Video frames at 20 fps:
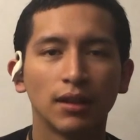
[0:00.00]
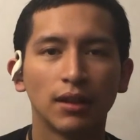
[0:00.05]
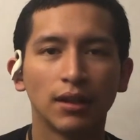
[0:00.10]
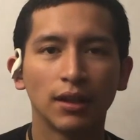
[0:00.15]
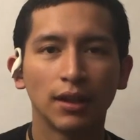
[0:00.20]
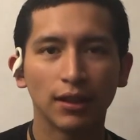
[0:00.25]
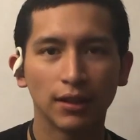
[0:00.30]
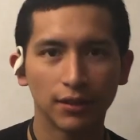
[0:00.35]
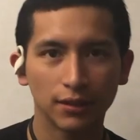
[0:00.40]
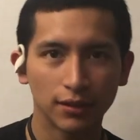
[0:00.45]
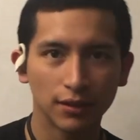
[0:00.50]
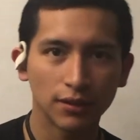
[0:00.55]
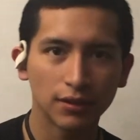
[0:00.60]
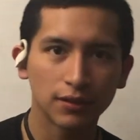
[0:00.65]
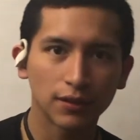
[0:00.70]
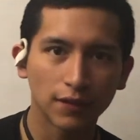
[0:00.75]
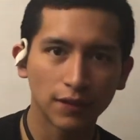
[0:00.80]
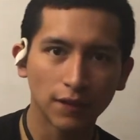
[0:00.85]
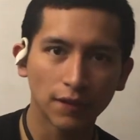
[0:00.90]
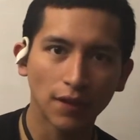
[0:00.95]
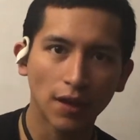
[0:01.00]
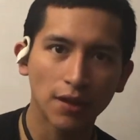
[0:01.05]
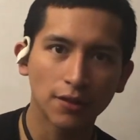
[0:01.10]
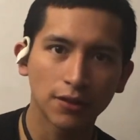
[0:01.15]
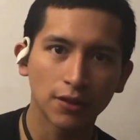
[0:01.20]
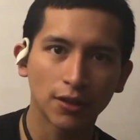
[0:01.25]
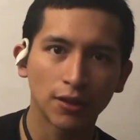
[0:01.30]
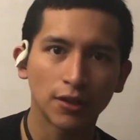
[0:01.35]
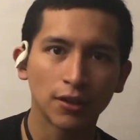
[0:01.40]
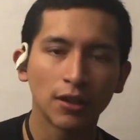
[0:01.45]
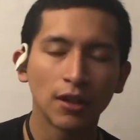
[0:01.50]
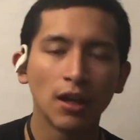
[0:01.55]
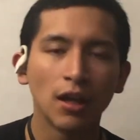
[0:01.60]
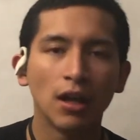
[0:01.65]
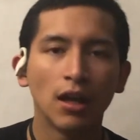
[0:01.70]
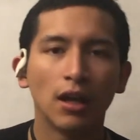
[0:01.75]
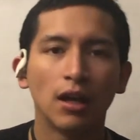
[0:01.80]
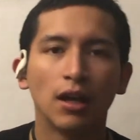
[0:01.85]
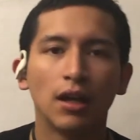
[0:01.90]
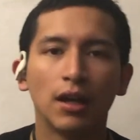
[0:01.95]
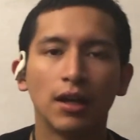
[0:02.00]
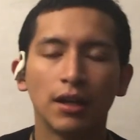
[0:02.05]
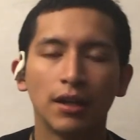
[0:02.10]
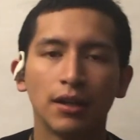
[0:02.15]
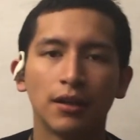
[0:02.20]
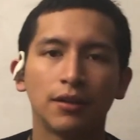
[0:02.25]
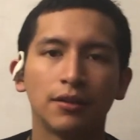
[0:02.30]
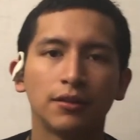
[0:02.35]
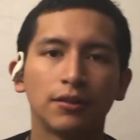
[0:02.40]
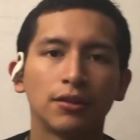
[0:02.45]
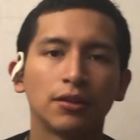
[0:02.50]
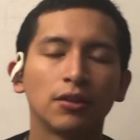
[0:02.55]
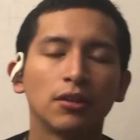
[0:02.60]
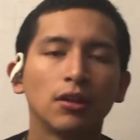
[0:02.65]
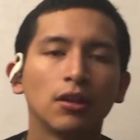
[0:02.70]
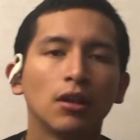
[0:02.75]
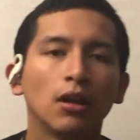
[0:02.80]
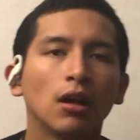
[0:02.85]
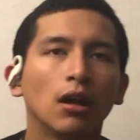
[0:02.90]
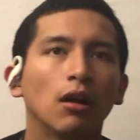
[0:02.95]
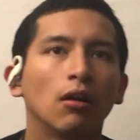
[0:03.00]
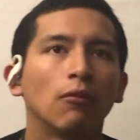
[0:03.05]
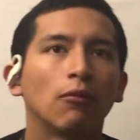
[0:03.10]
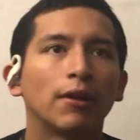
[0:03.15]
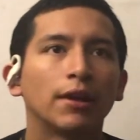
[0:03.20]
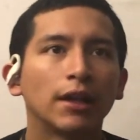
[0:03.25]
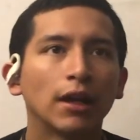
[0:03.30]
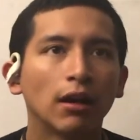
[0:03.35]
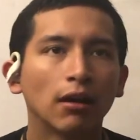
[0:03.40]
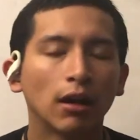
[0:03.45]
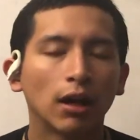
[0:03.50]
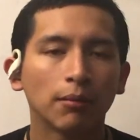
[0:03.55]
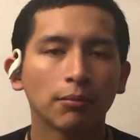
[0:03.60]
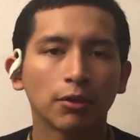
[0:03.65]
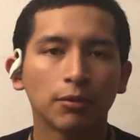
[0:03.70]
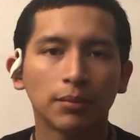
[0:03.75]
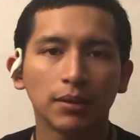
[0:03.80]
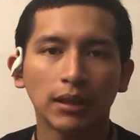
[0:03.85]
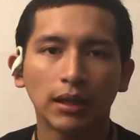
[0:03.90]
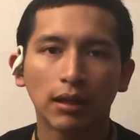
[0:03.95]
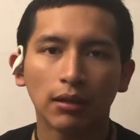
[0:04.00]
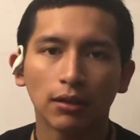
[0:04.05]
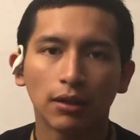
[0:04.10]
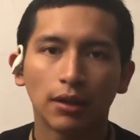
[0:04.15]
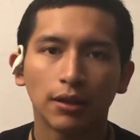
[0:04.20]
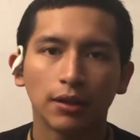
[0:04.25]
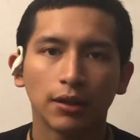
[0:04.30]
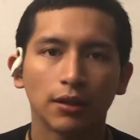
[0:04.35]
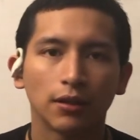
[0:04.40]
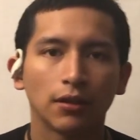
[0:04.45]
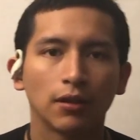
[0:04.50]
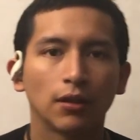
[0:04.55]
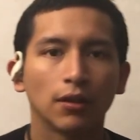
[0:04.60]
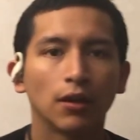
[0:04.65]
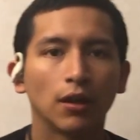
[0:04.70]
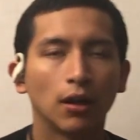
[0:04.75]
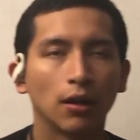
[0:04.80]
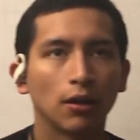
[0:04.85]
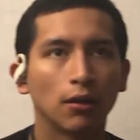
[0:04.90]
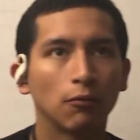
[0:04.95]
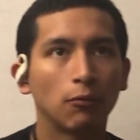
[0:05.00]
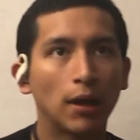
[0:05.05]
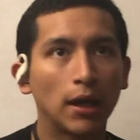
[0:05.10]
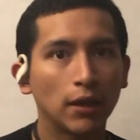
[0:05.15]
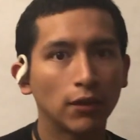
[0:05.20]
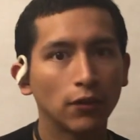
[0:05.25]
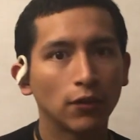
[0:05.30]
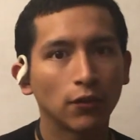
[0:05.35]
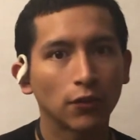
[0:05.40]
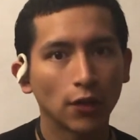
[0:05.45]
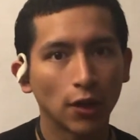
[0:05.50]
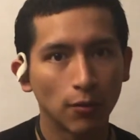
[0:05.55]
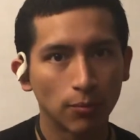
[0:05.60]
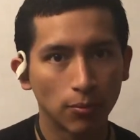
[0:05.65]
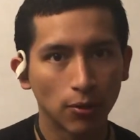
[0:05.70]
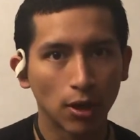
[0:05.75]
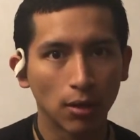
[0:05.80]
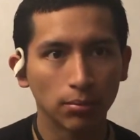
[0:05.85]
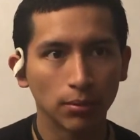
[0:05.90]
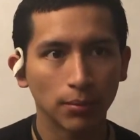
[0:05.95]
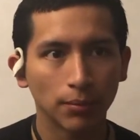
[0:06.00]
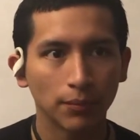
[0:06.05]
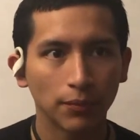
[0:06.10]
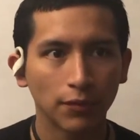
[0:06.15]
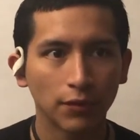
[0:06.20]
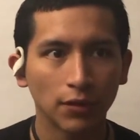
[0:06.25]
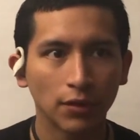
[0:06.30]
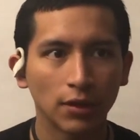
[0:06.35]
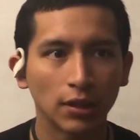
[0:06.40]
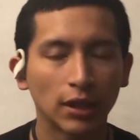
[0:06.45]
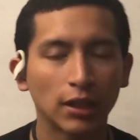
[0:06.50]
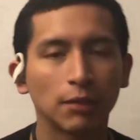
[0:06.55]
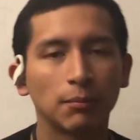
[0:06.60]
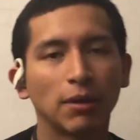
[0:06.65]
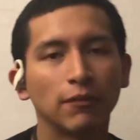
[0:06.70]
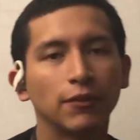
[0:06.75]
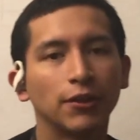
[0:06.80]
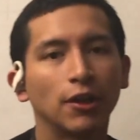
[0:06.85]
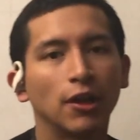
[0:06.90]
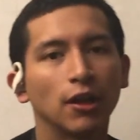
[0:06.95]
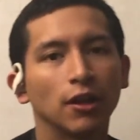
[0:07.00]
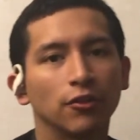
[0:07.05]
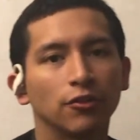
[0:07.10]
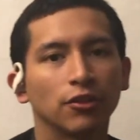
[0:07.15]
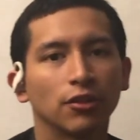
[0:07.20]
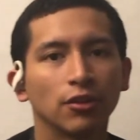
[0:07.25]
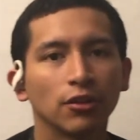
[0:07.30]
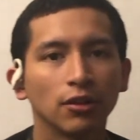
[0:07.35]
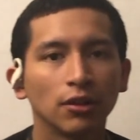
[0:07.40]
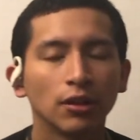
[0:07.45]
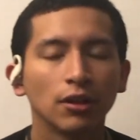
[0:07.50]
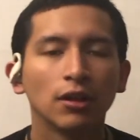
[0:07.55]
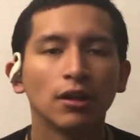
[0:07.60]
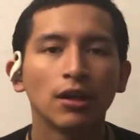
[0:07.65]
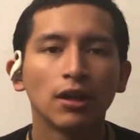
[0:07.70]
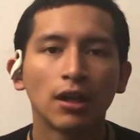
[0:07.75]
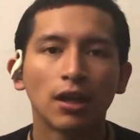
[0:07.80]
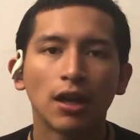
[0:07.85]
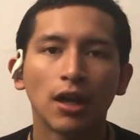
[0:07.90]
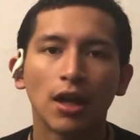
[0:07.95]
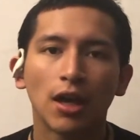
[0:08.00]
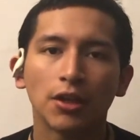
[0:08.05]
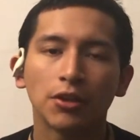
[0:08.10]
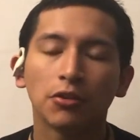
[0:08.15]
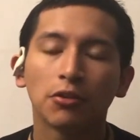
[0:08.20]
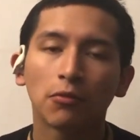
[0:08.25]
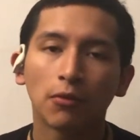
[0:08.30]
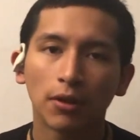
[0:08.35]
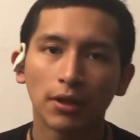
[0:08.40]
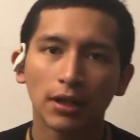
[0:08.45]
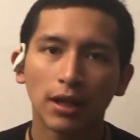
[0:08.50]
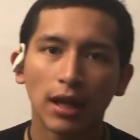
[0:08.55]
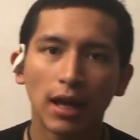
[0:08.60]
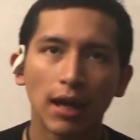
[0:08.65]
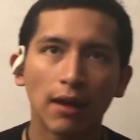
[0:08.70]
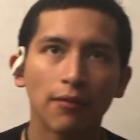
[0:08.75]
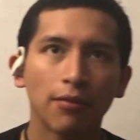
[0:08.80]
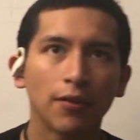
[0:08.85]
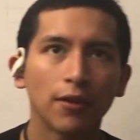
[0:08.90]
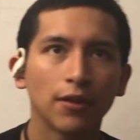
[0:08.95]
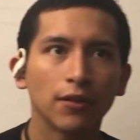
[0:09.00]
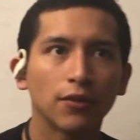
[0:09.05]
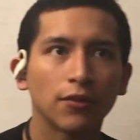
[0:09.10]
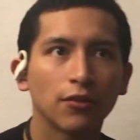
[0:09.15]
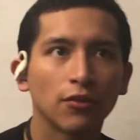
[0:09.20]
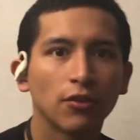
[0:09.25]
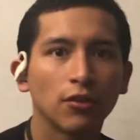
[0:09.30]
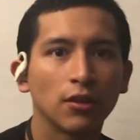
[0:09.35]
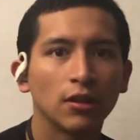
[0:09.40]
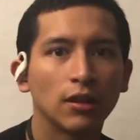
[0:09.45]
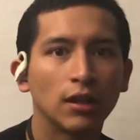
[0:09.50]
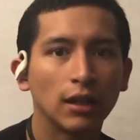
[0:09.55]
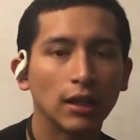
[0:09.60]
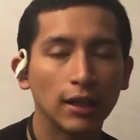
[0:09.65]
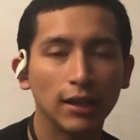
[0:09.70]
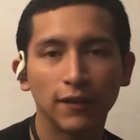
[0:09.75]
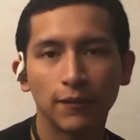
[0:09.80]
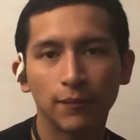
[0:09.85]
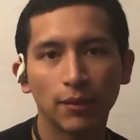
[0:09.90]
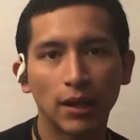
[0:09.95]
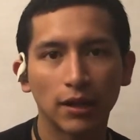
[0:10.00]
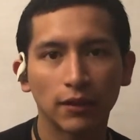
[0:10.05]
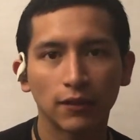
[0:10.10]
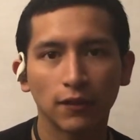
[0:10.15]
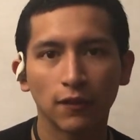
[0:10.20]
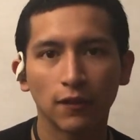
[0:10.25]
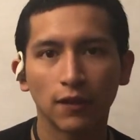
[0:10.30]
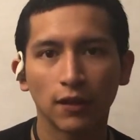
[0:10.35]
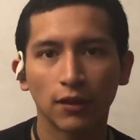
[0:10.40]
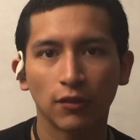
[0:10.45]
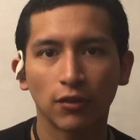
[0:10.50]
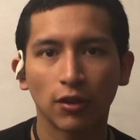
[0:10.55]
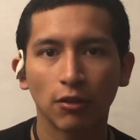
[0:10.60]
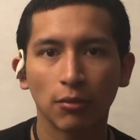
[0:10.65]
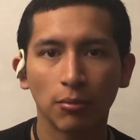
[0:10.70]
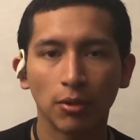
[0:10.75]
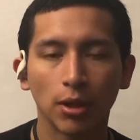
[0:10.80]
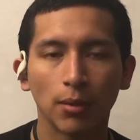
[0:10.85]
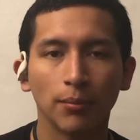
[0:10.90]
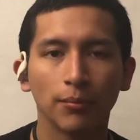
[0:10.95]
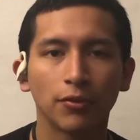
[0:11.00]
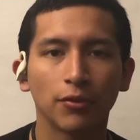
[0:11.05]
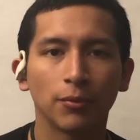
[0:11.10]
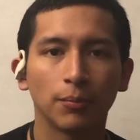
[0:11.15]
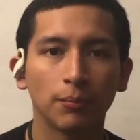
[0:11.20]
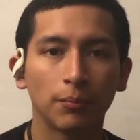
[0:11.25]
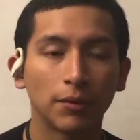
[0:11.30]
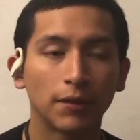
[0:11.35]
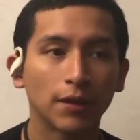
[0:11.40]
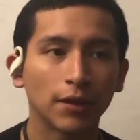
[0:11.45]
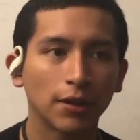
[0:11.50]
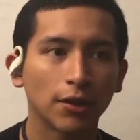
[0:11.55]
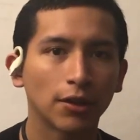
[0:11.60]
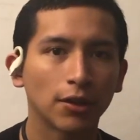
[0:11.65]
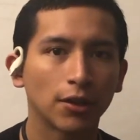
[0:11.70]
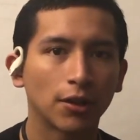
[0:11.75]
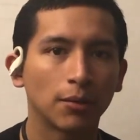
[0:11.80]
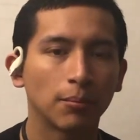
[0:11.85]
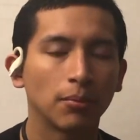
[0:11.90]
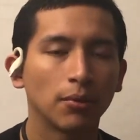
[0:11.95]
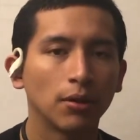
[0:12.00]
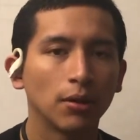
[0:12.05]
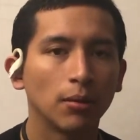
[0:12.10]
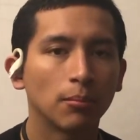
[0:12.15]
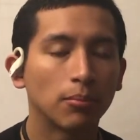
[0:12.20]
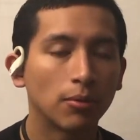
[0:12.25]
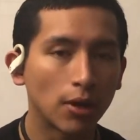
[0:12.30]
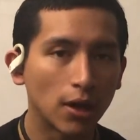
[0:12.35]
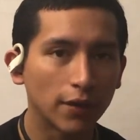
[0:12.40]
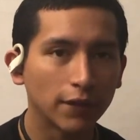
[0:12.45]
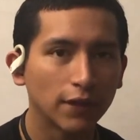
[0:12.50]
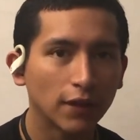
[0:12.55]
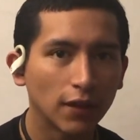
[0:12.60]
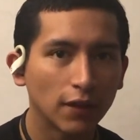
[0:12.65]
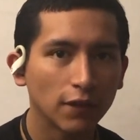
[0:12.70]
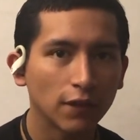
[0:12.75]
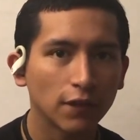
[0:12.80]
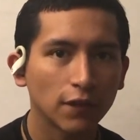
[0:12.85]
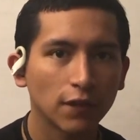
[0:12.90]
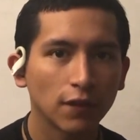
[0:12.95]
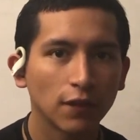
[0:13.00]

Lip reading: Hey, this is Edgar, and right now I'm going to be outlining a way to solve problems, like a methodology. And you'd want to have this, at least practice like solving problems in a particular process,